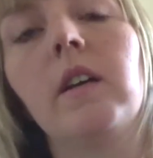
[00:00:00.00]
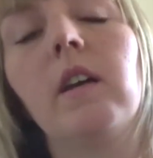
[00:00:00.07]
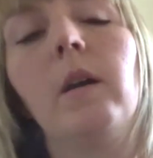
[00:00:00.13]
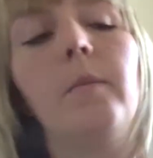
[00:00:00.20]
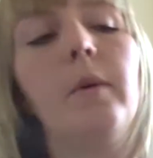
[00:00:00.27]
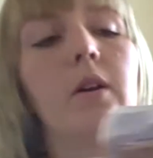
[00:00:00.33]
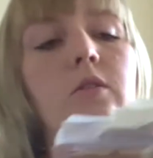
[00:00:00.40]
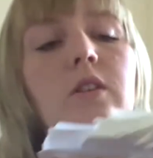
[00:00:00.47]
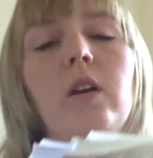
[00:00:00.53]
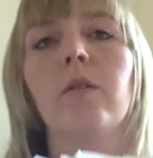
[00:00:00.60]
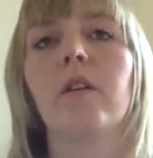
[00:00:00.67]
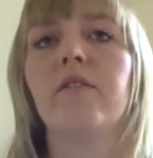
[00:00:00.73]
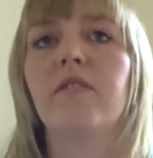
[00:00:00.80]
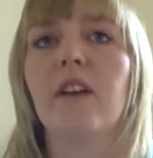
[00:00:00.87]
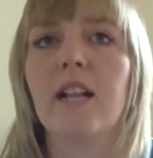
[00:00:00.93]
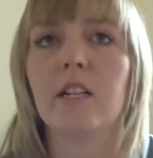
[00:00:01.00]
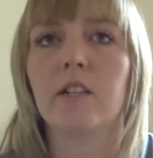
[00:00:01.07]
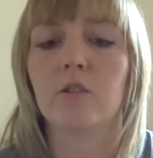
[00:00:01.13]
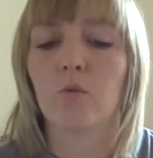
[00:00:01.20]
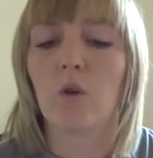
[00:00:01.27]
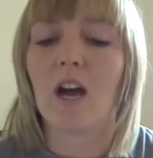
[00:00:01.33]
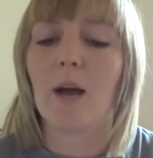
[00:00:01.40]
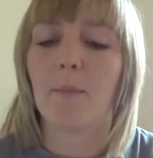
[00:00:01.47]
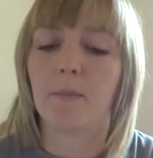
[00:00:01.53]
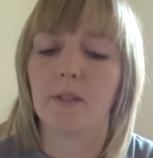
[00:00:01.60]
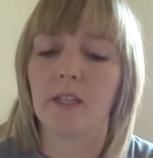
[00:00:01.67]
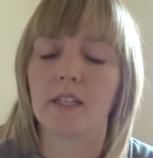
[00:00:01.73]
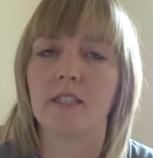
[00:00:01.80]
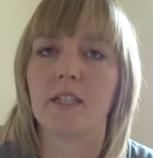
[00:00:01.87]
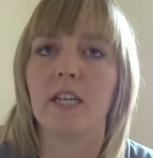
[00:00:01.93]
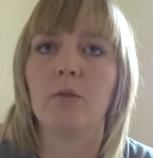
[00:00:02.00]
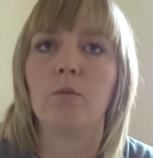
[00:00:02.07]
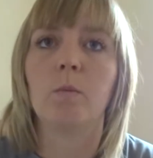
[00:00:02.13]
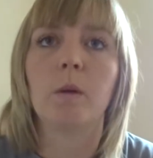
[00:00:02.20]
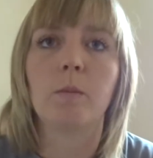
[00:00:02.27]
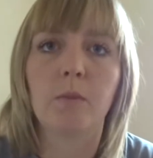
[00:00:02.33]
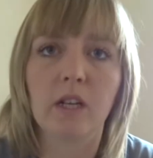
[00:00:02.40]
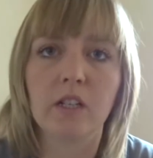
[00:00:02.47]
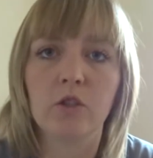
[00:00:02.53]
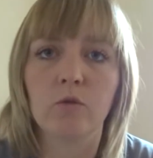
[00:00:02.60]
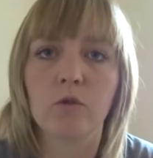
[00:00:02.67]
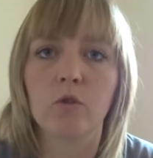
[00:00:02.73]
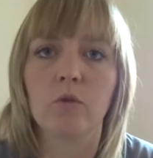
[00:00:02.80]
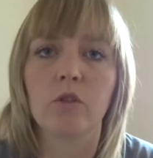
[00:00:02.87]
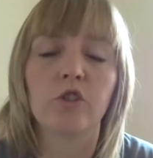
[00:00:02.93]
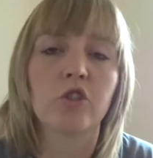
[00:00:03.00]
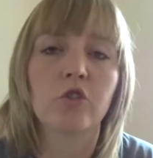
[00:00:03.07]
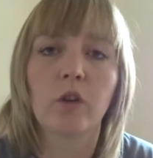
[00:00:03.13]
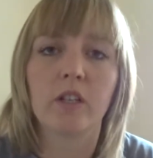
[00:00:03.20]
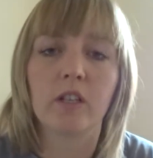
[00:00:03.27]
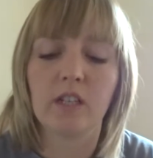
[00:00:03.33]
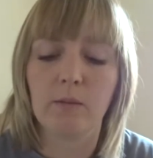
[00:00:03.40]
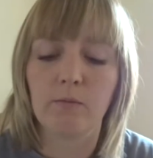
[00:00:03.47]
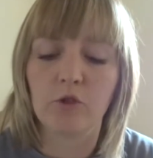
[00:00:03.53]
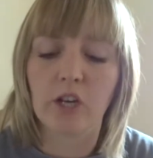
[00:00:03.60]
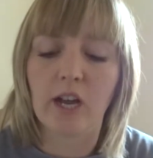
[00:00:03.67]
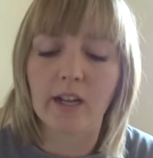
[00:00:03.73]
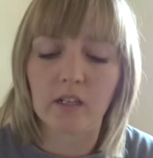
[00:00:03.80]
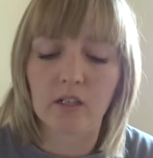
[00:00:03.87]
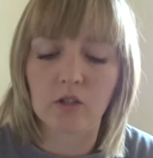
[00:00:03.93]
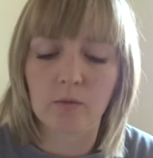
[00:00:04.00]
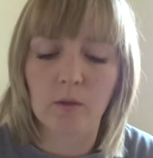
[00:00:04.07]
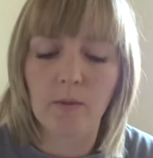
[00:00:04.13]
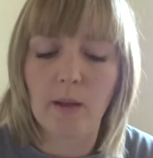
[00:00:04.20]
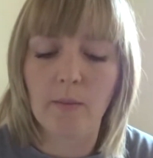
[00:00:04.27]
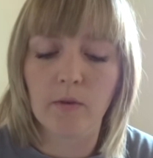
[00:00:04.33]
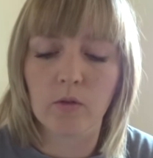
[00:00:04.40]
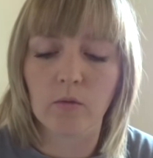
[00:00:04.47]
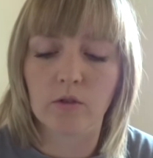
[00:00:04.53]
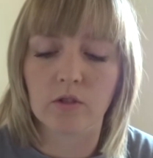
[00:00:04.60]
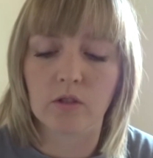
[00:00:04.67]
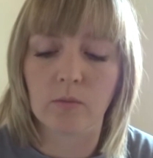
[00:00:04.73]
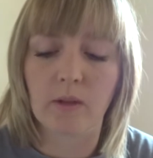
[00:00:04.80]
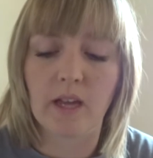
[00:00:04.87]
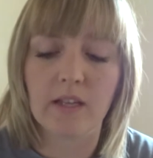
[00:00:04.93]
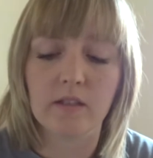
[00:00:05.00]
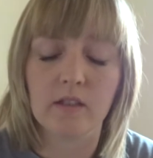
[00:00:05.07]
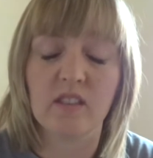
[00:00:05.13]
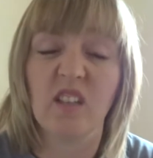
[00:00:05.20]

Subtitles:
about how I felt, what happened that day, what my bloods were doing, just so I could keep track, because my memory wasn't the best.